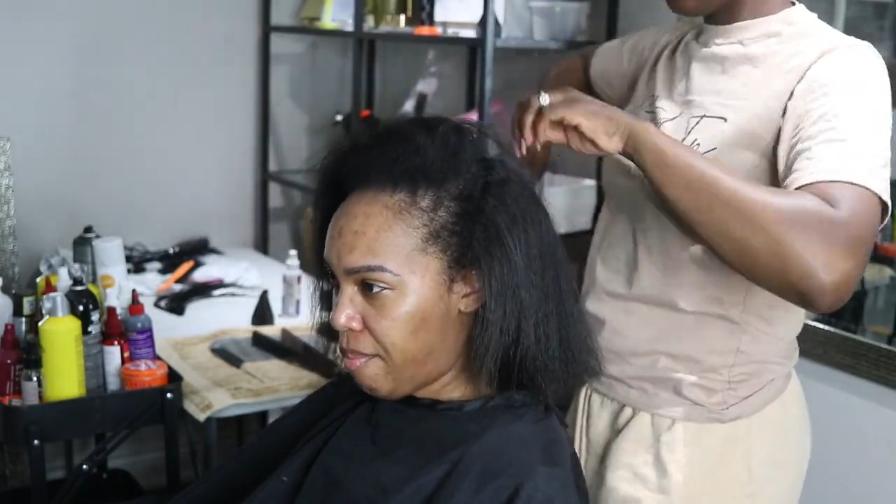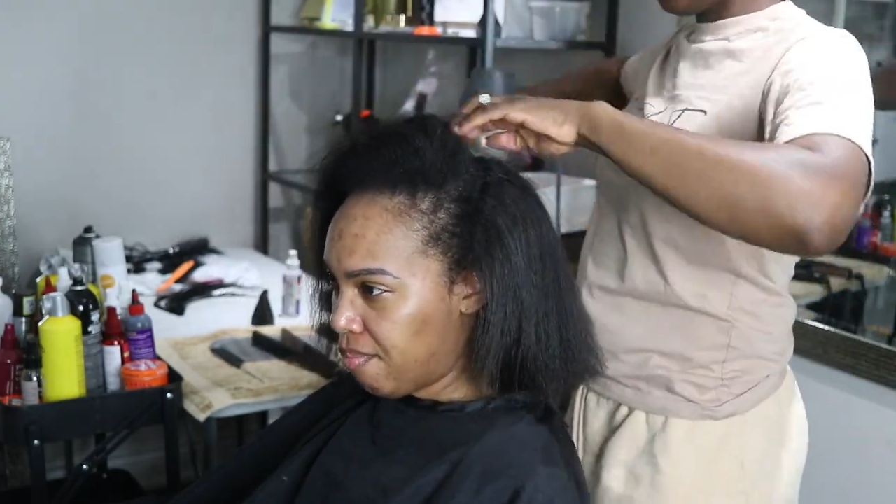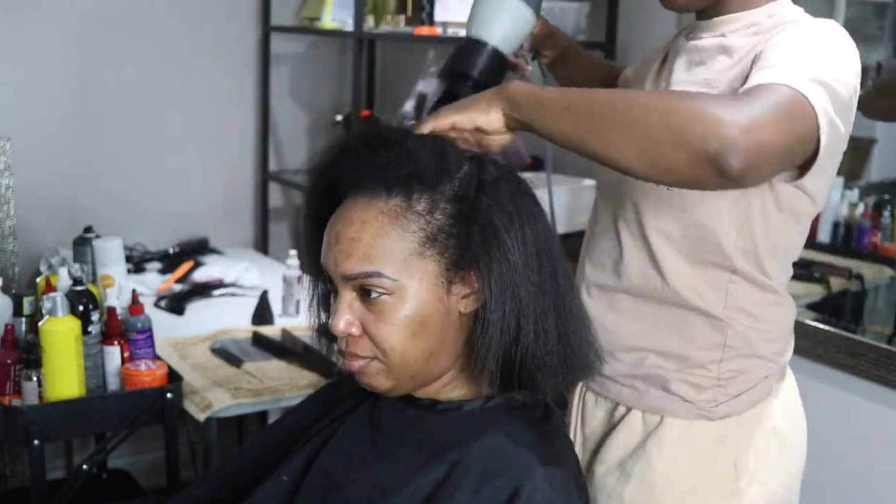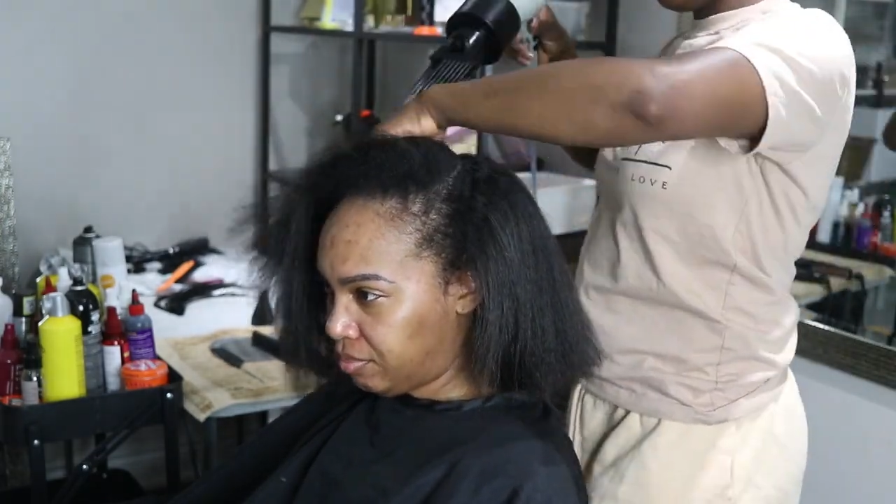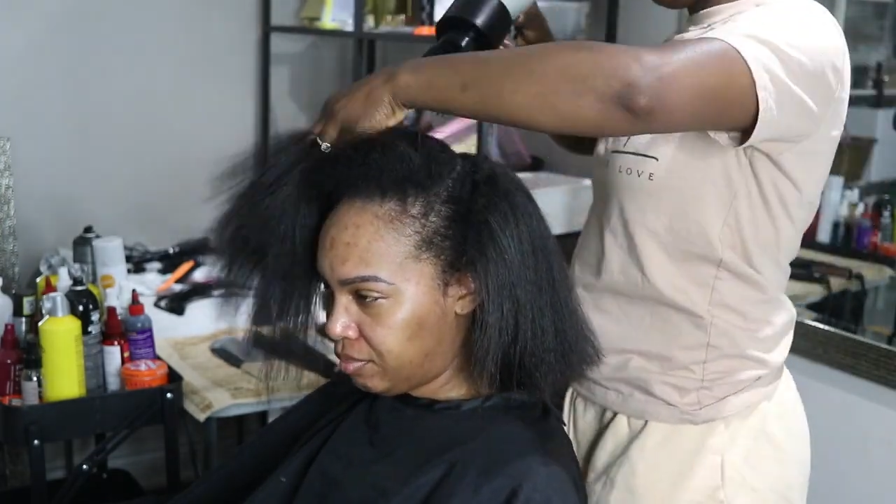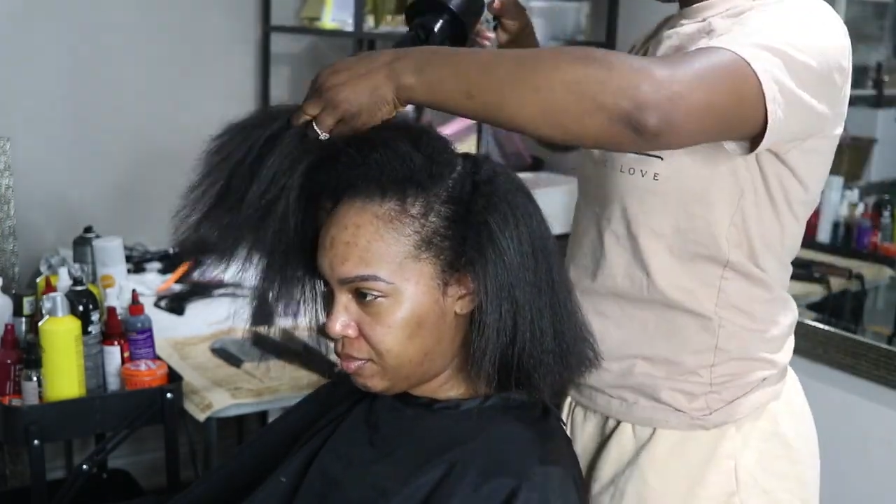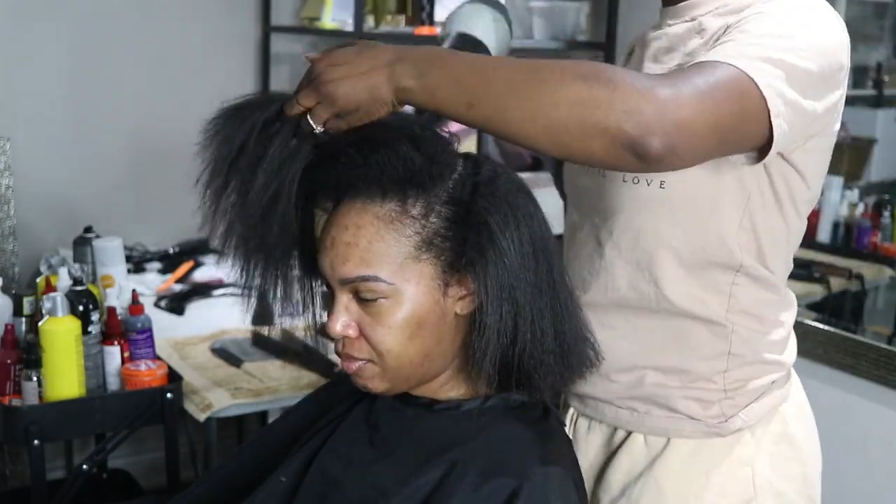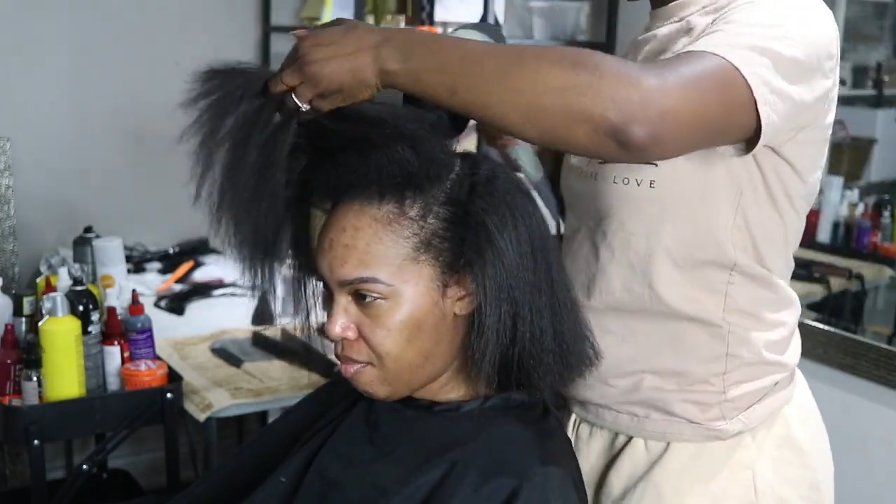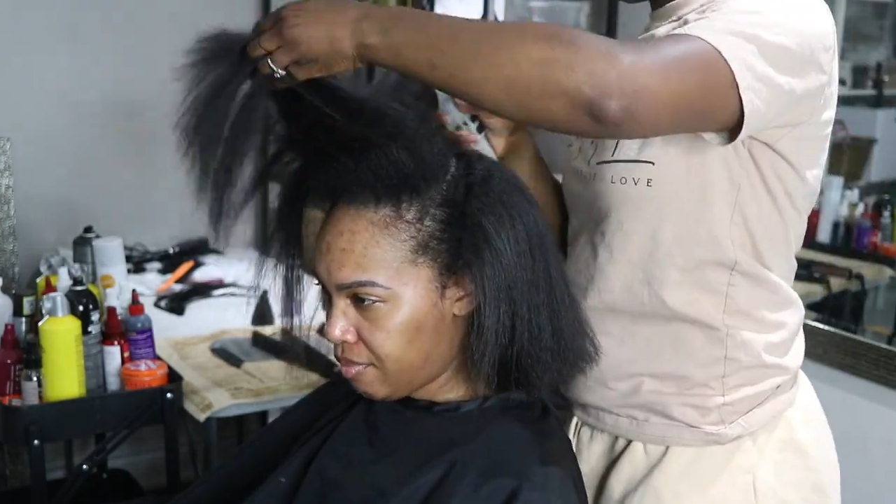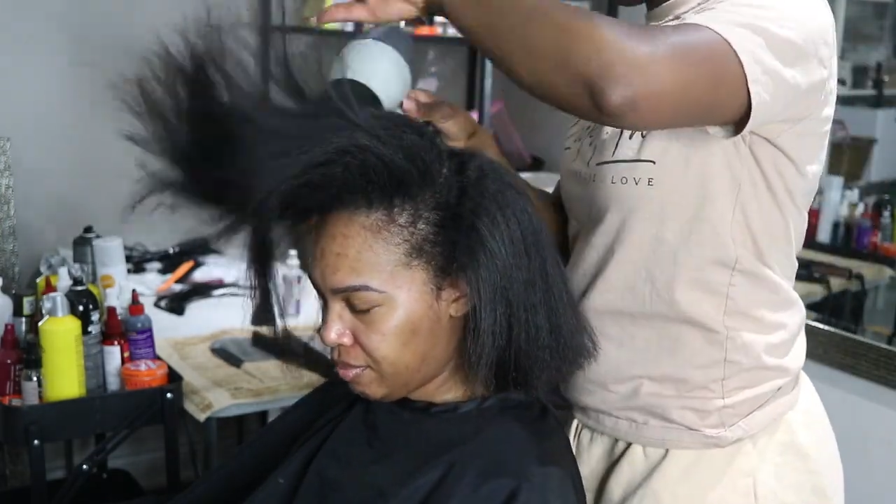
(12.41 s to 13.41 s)

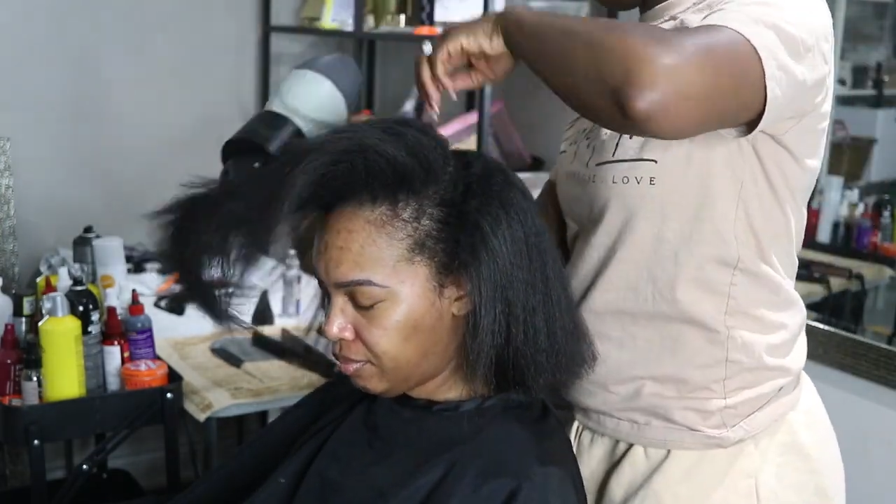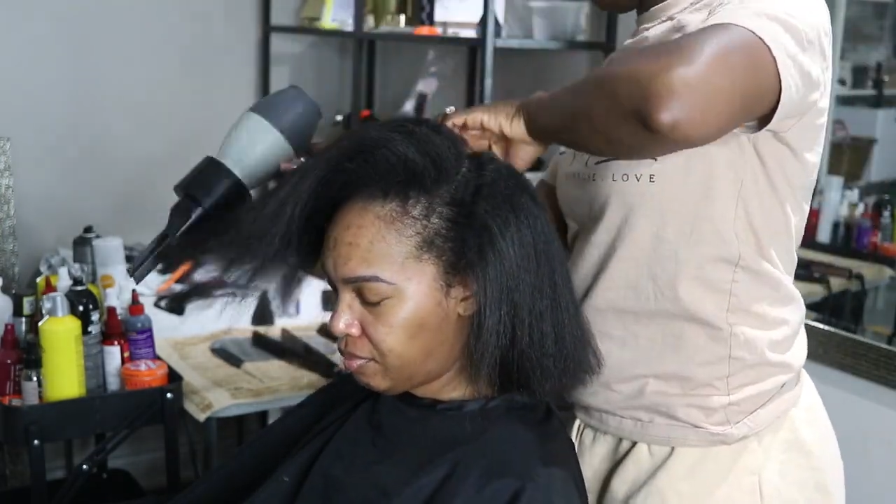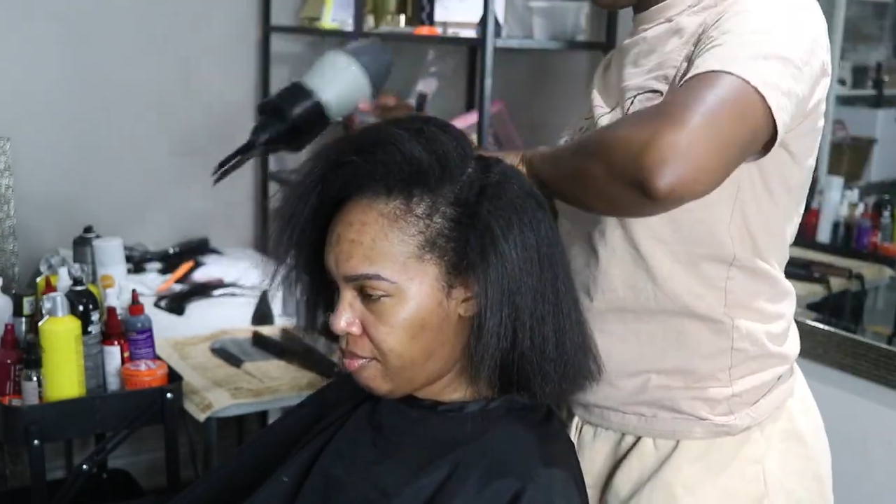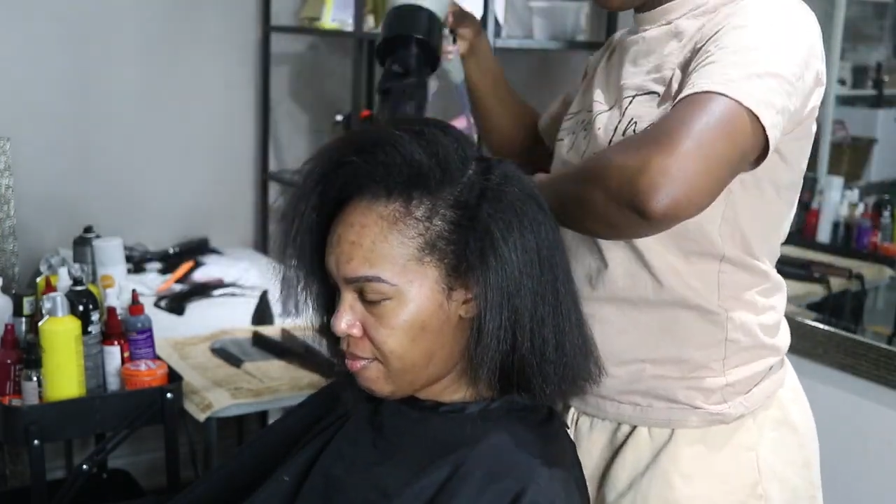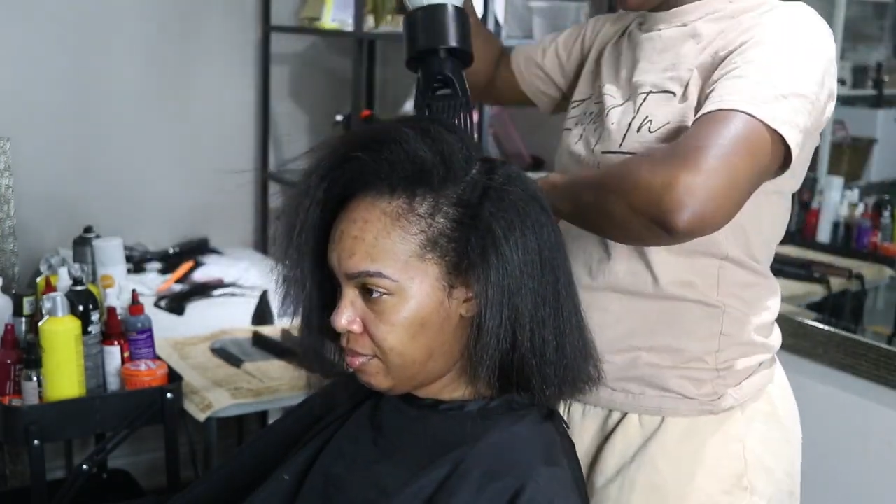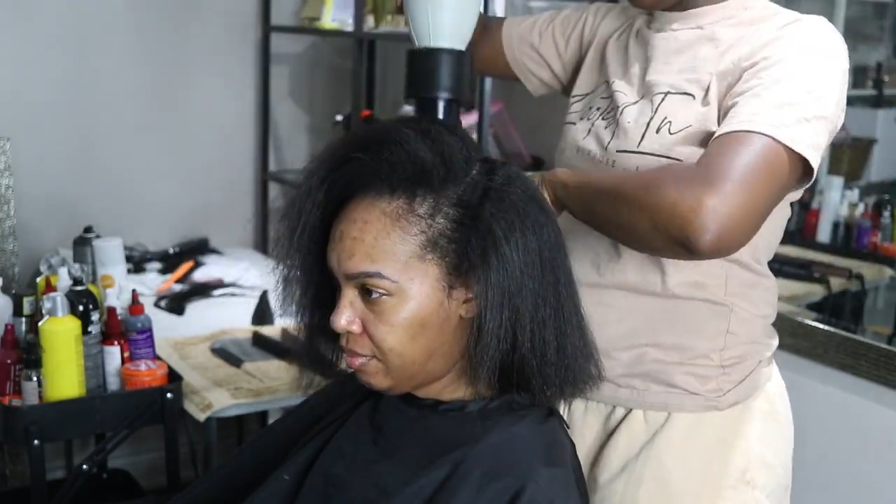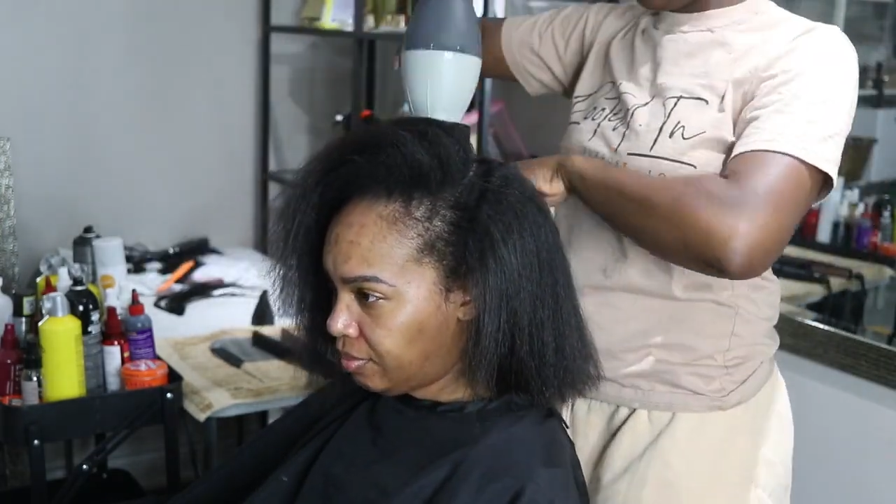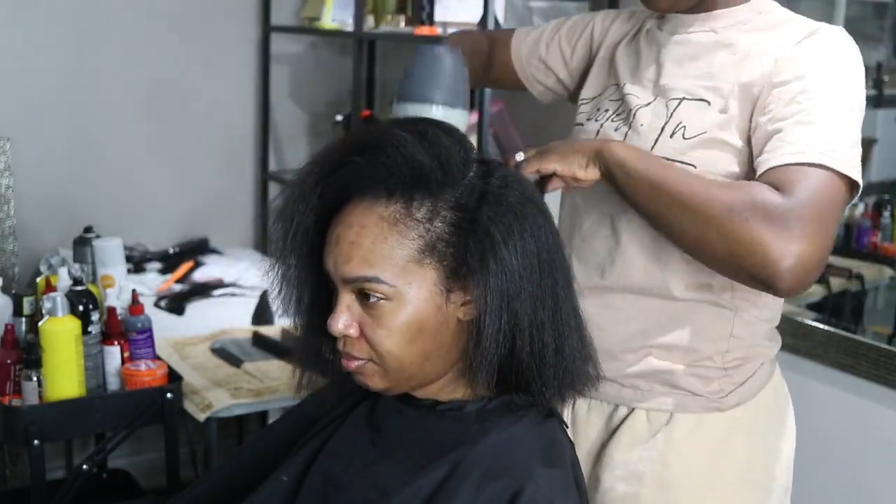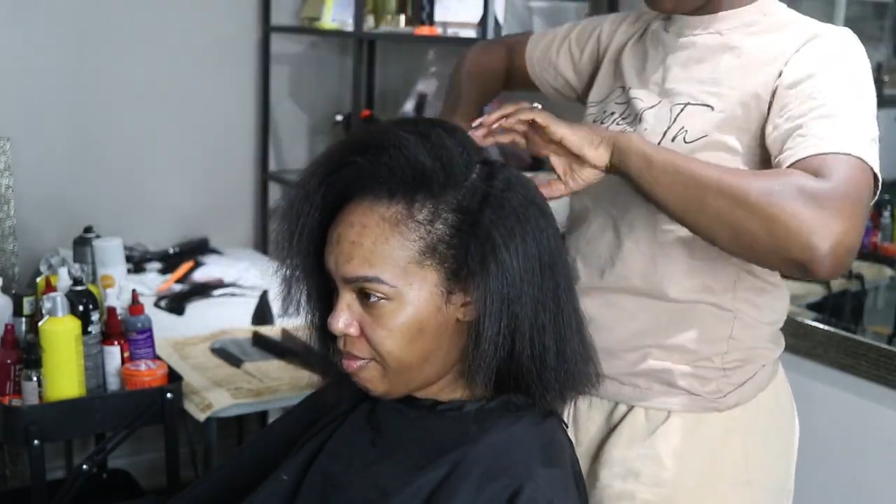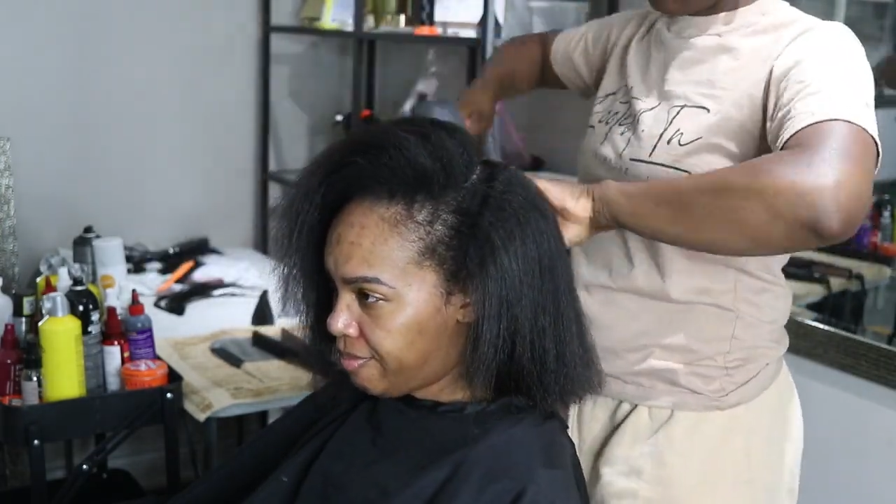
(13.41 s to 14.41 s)
ponytail
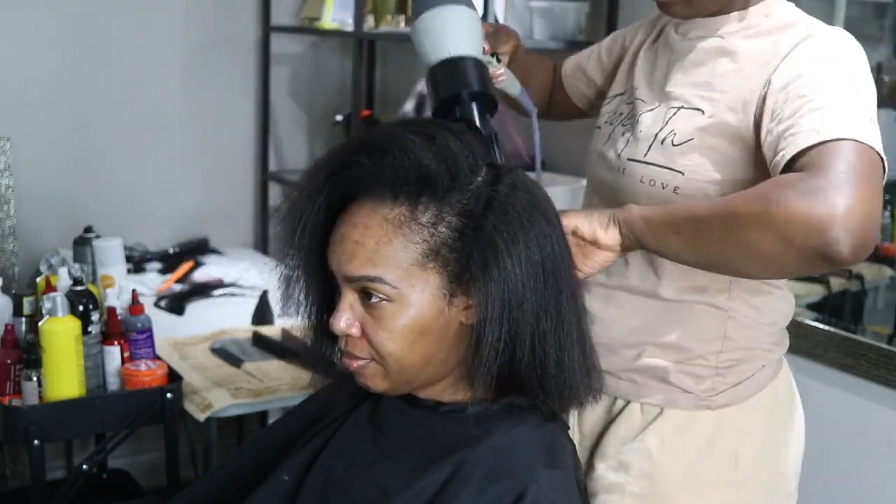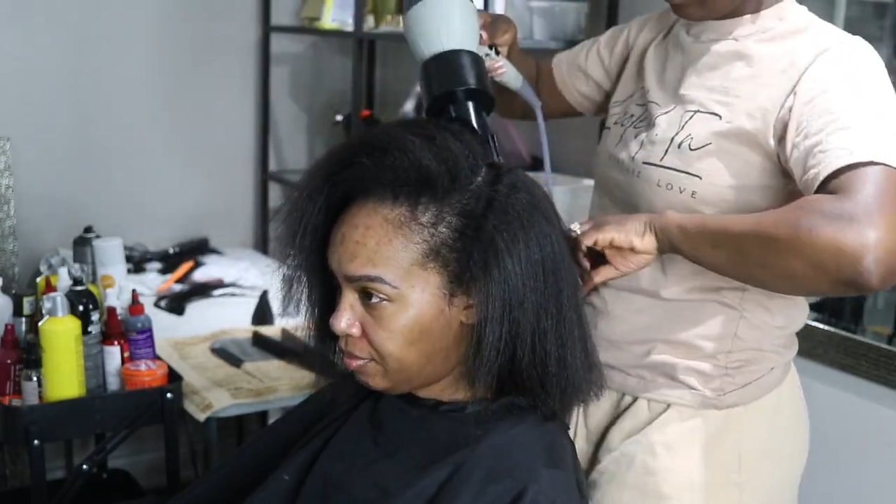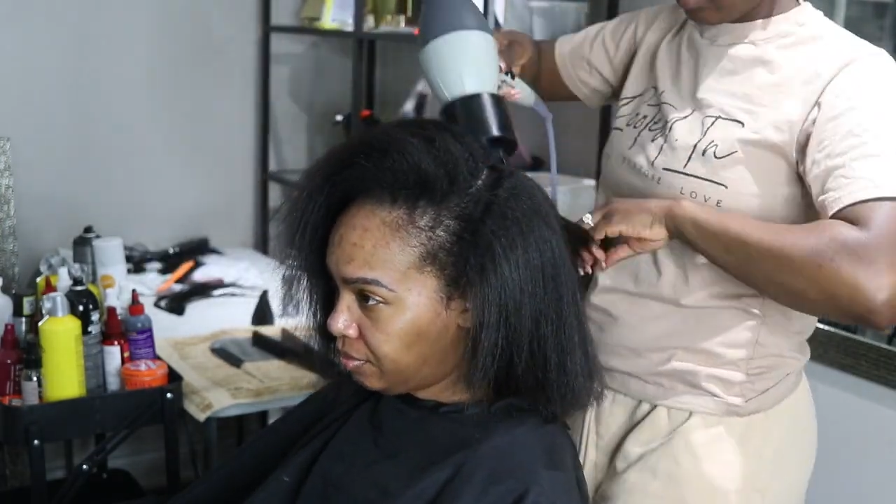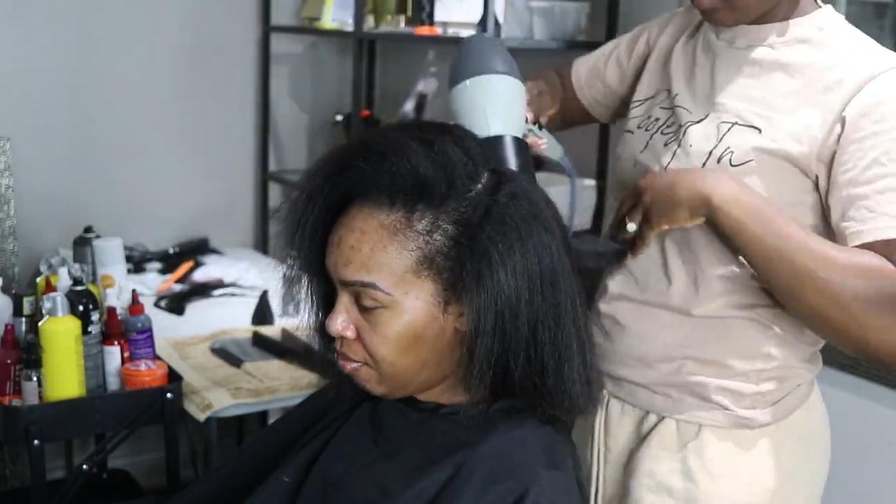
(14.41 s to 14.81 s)
page.